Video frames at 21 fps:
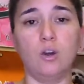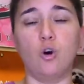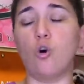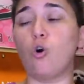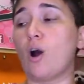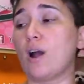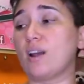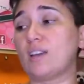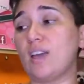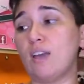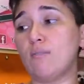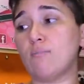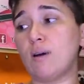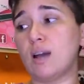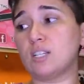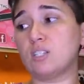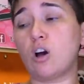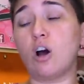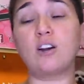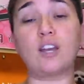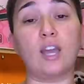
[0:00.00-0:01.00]
Or I gave my
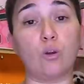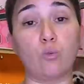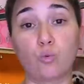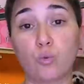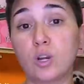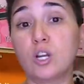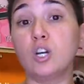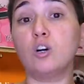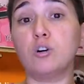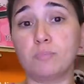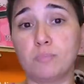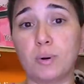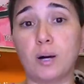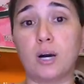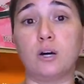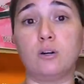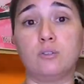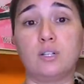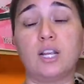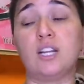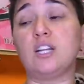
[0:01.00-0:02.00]
dog a real
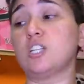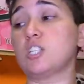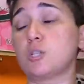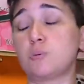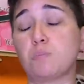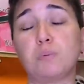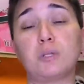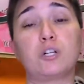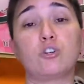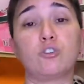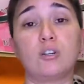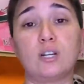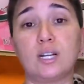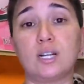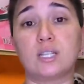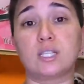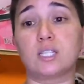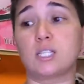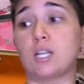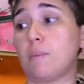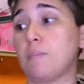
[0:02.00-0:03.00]
bone and it splintered in
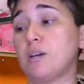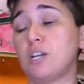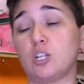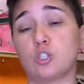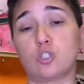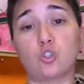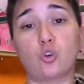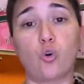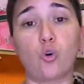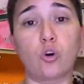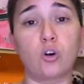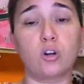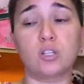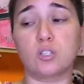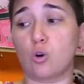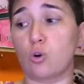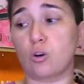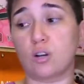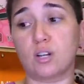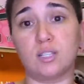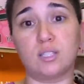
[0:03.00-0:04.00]
his stomach and tore his
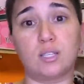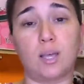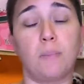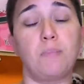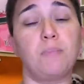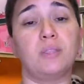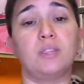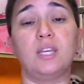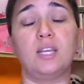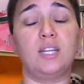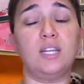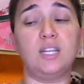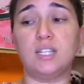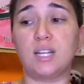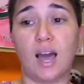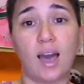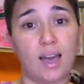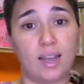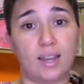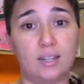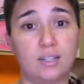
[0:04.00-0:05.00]
organs up and then he
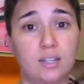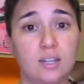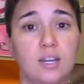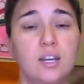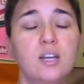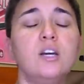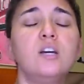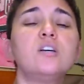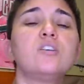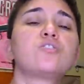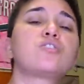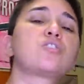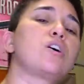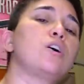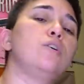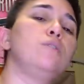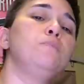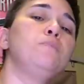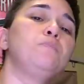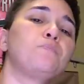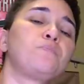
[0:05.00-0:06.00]
died.
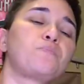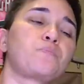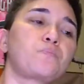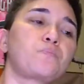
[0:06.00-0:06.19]
So